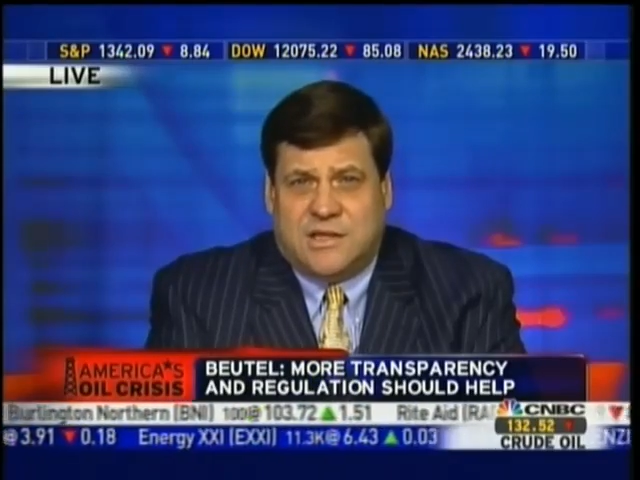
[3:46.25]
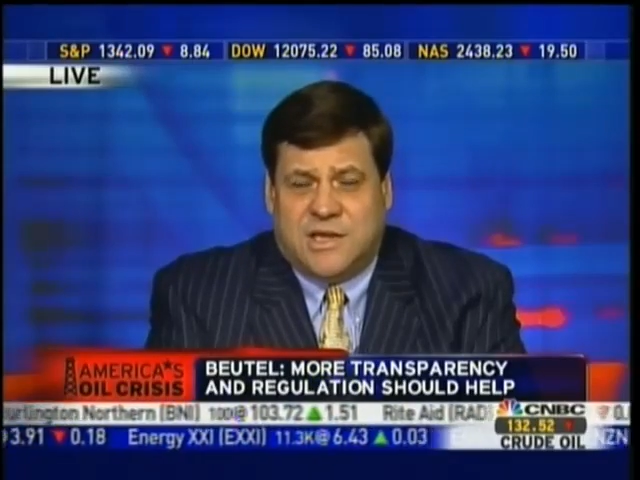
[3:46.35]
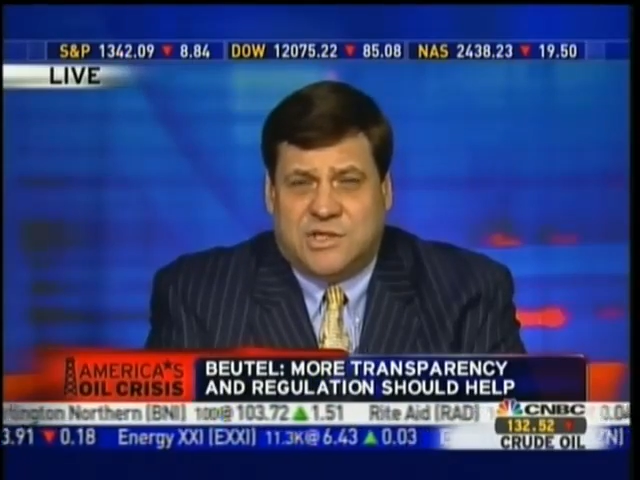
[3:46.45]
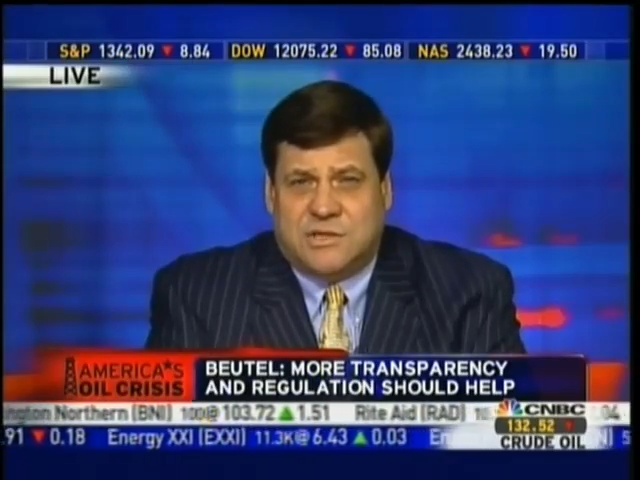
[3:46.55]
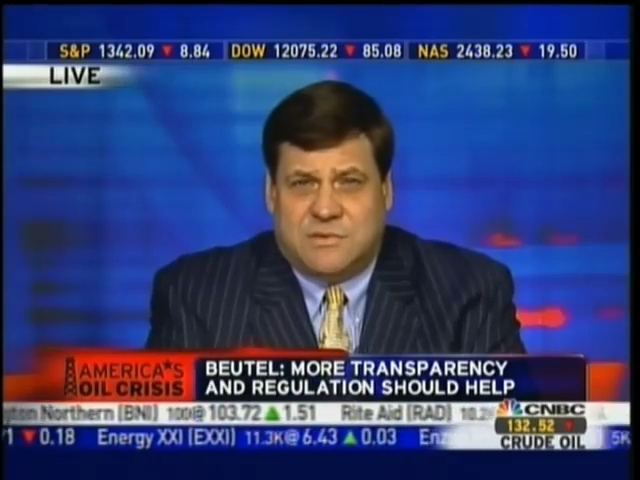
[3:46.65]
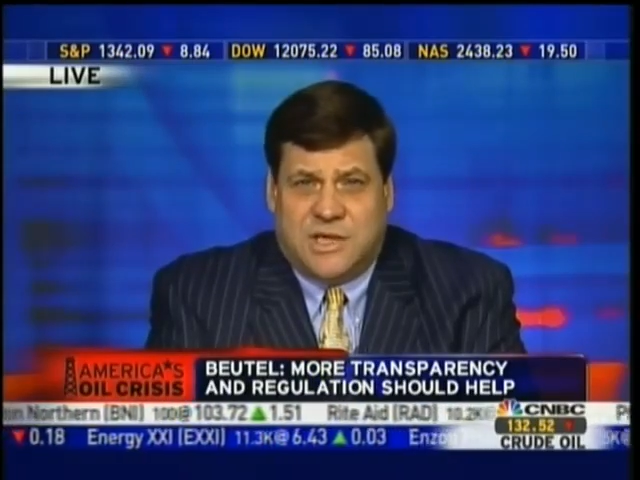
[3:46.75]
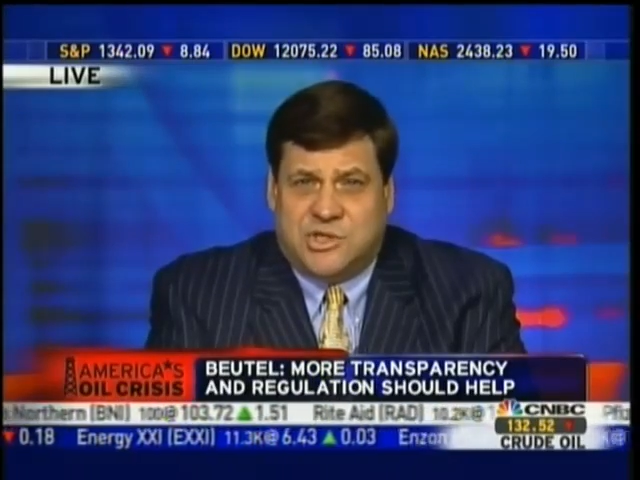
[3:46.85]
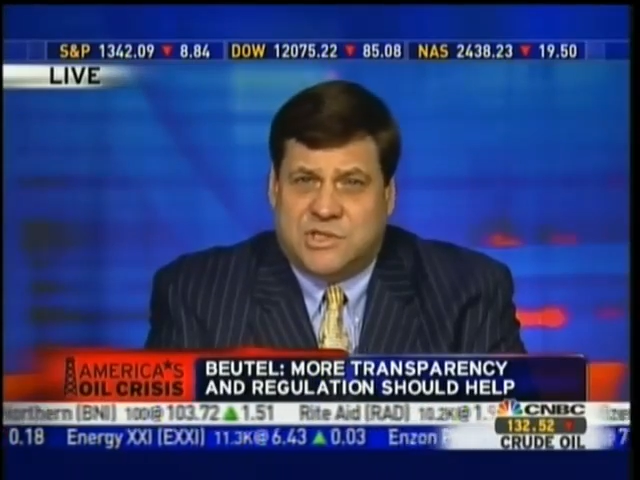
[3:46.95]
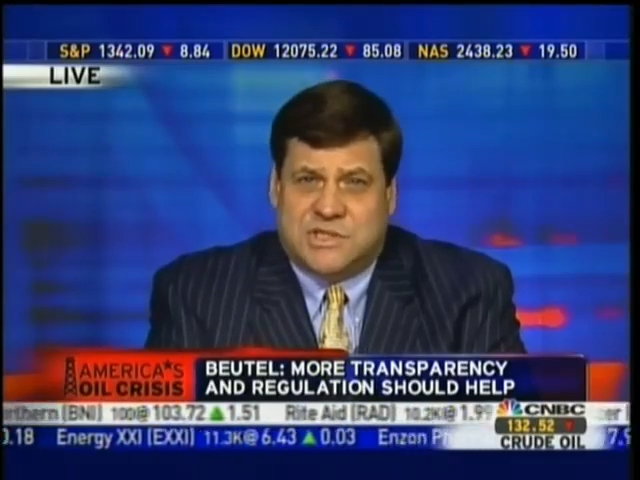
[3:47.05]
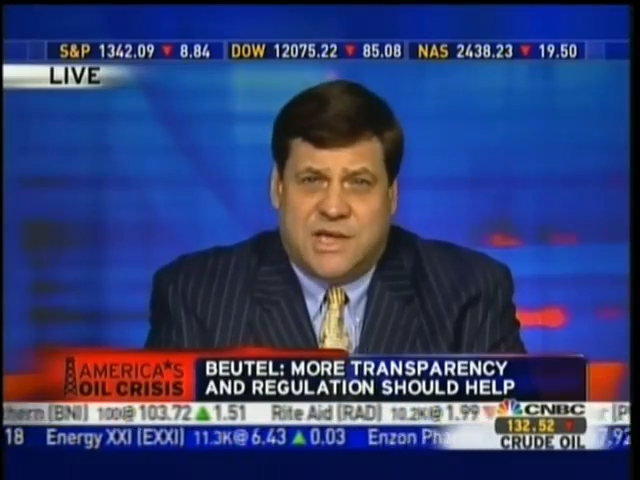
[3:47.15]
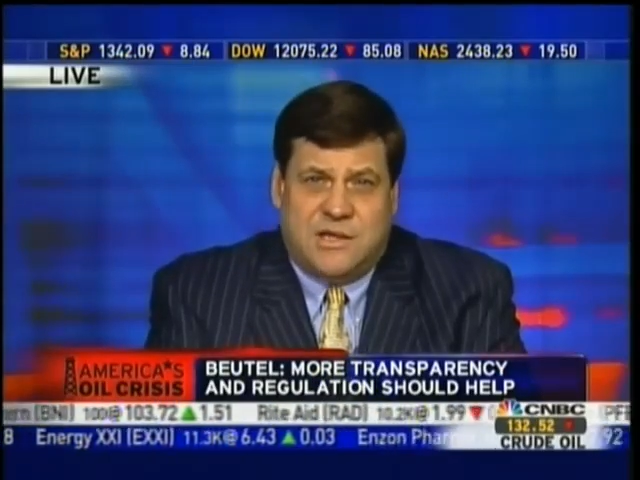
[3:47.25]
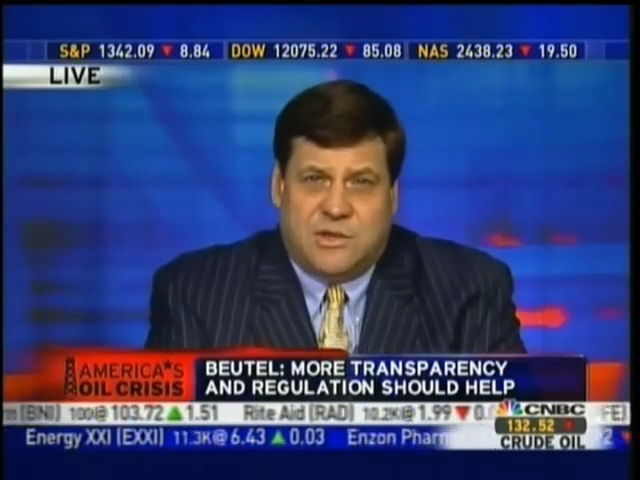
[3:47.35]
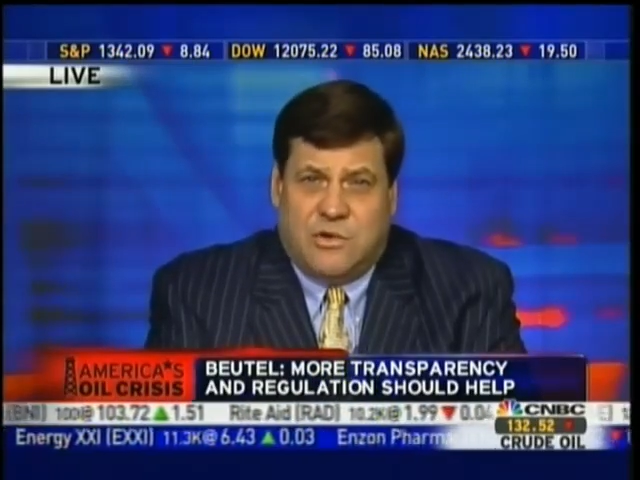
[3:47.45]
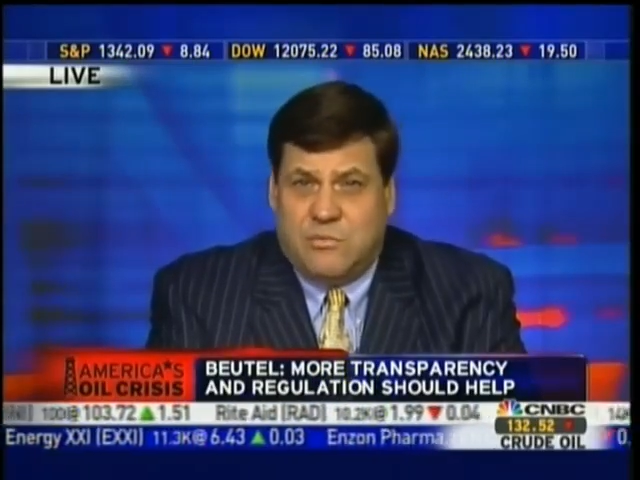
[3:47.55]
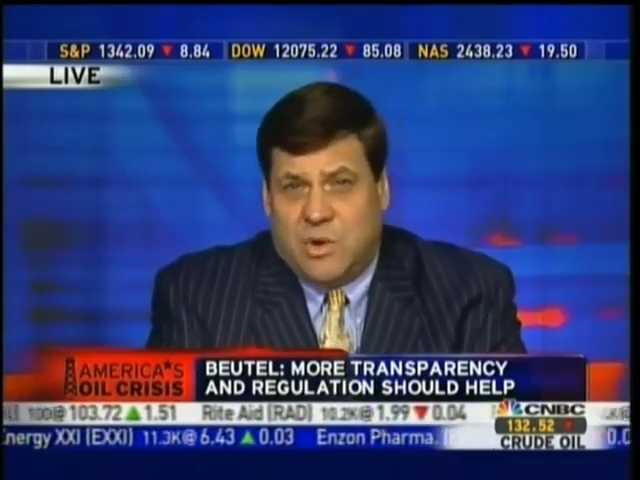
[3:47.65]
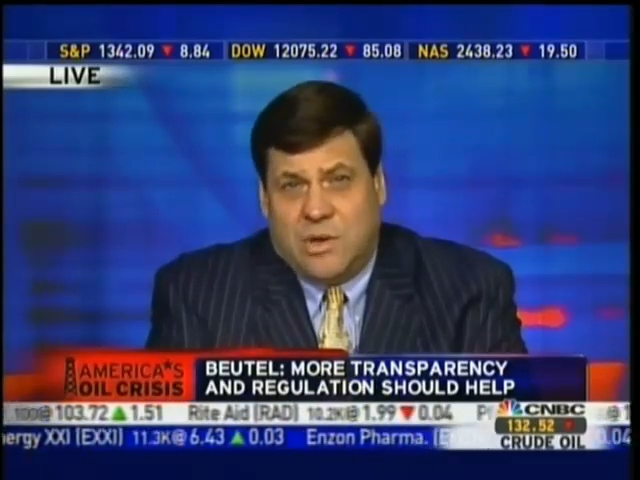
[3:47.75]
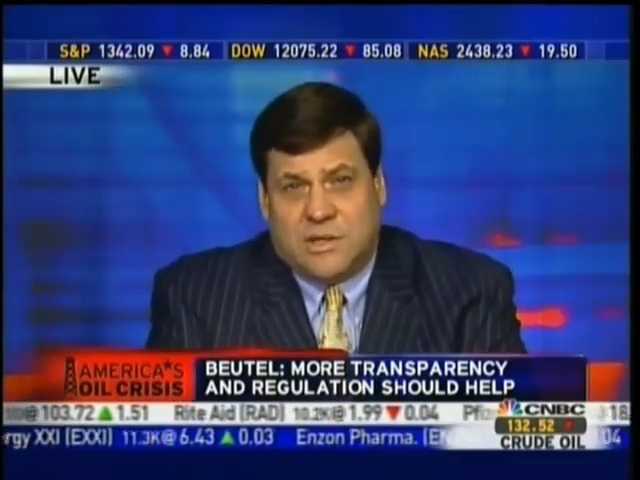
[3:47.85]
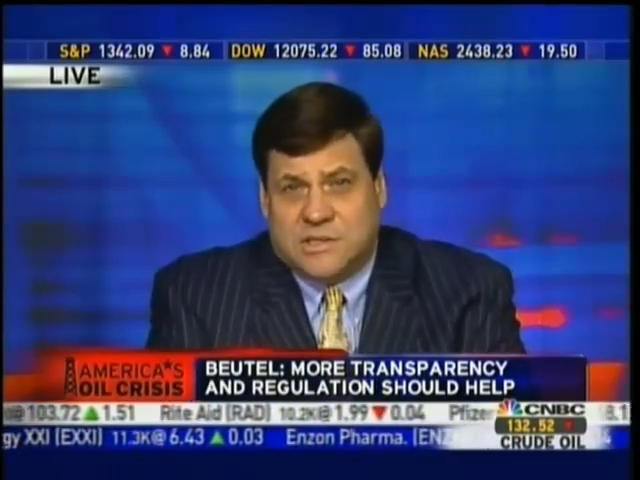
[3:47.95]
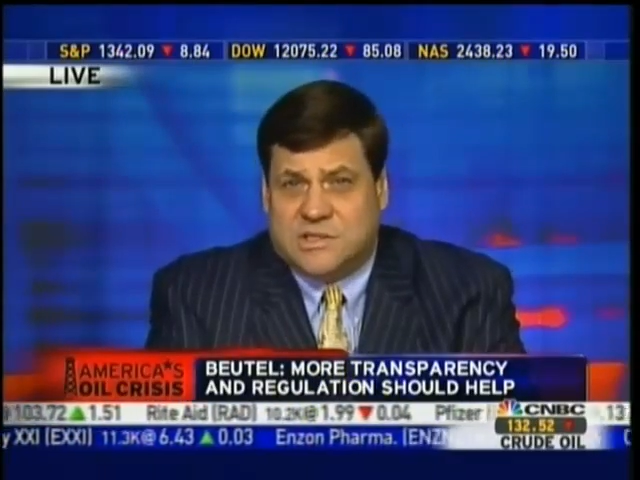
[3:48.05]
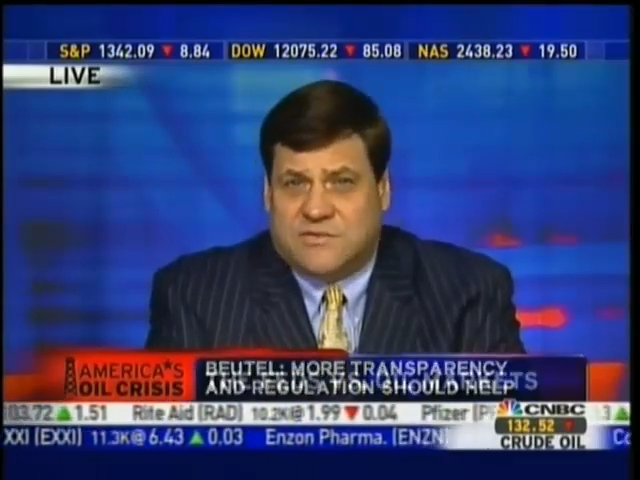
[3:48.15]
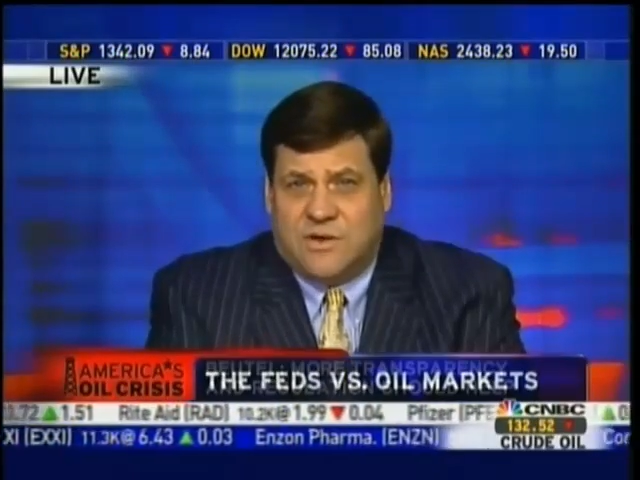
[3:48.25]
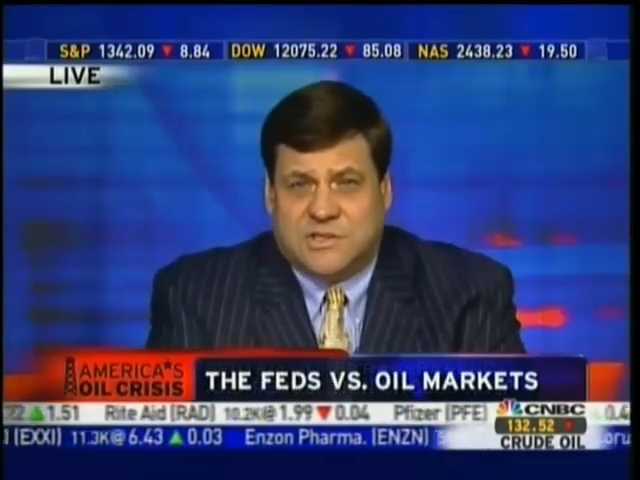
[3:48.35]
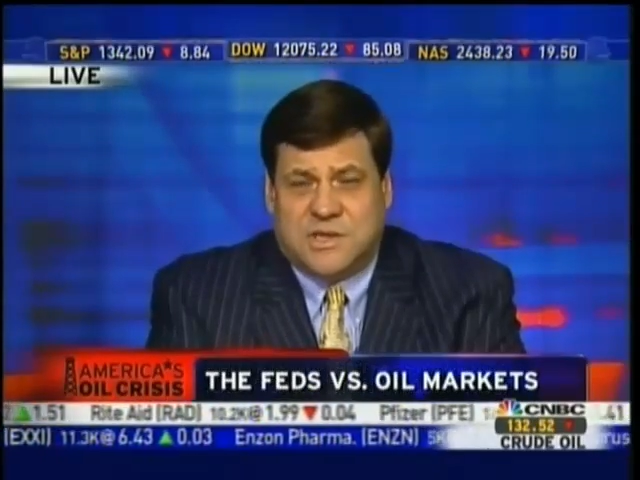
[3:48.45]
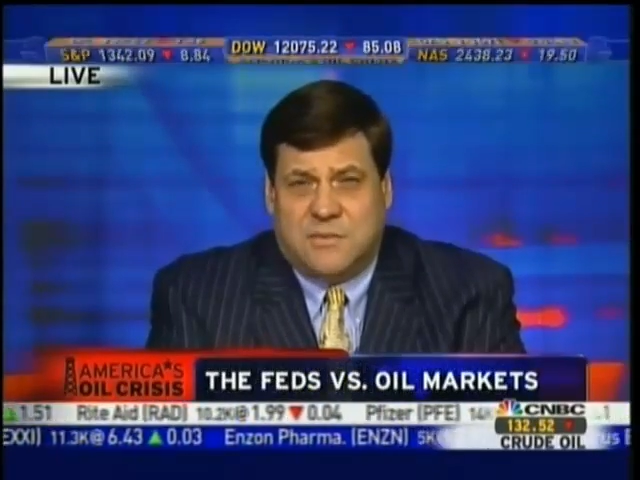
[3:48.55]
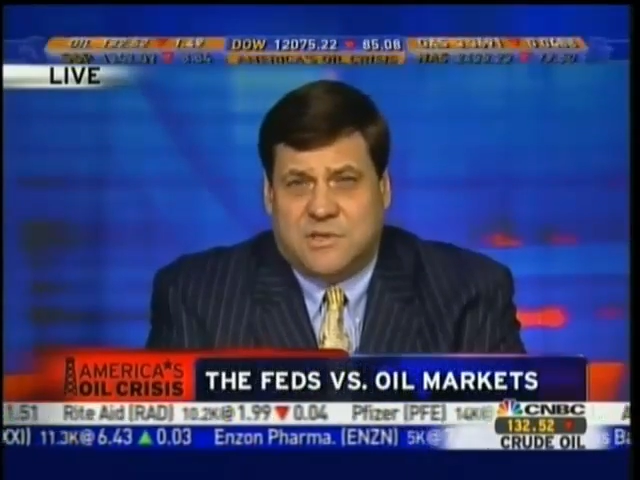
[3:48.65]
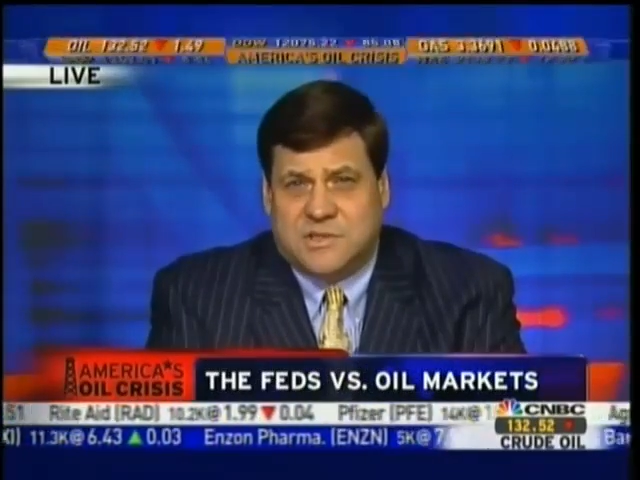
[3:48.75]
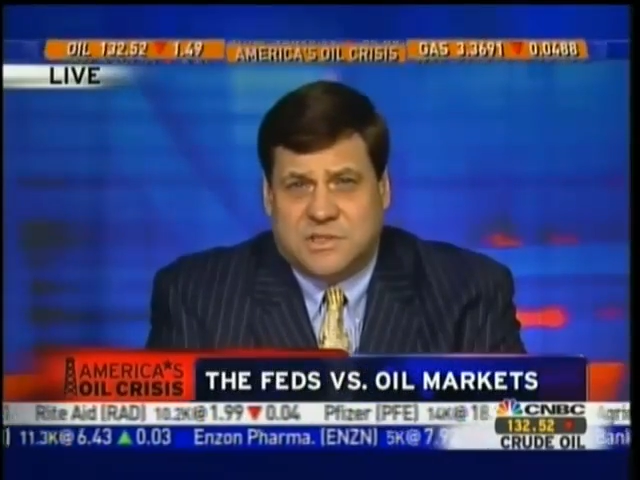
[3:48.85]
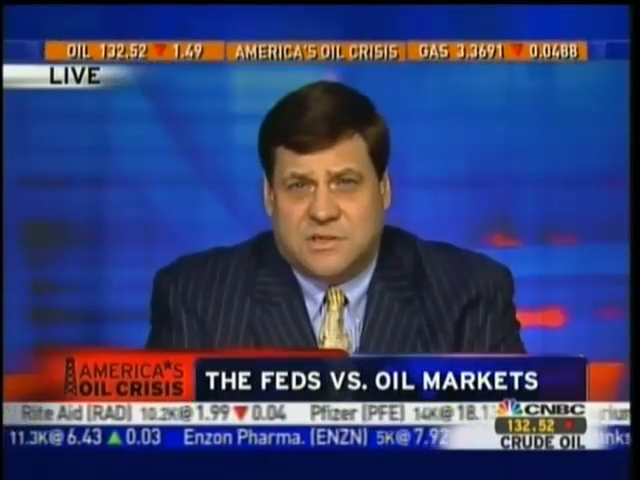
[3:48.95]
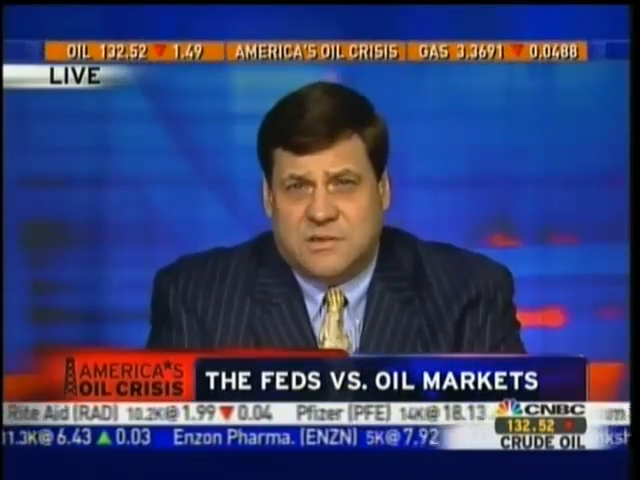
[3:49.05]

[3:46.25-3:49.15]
They should stay in their own markets, as far as I'm concerned.